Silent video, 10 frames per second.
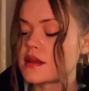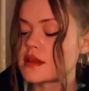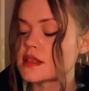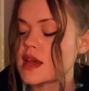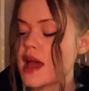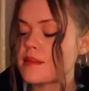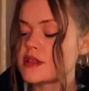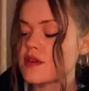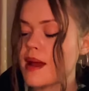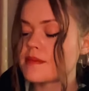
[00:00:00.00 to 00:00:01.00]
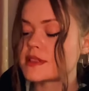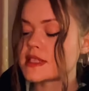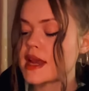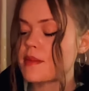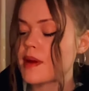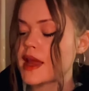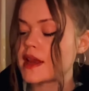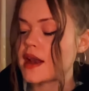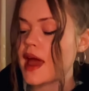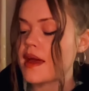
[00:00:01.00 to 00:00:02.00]
The time is right for
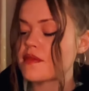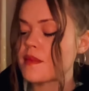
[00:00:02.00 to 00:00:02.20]
celebrating life.